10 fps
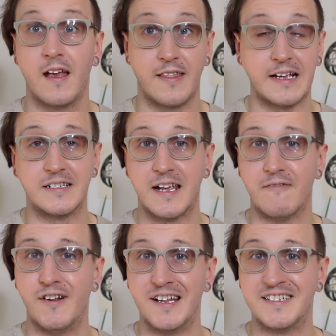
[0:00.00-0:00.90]
Thanks again
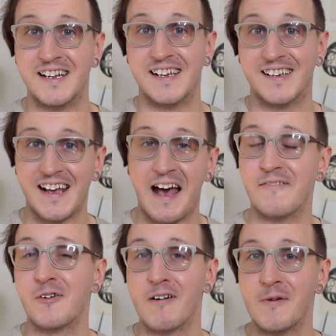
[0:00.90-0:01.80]
for listening.
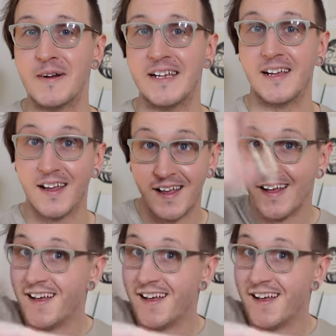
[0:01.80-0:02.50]
Have a great week.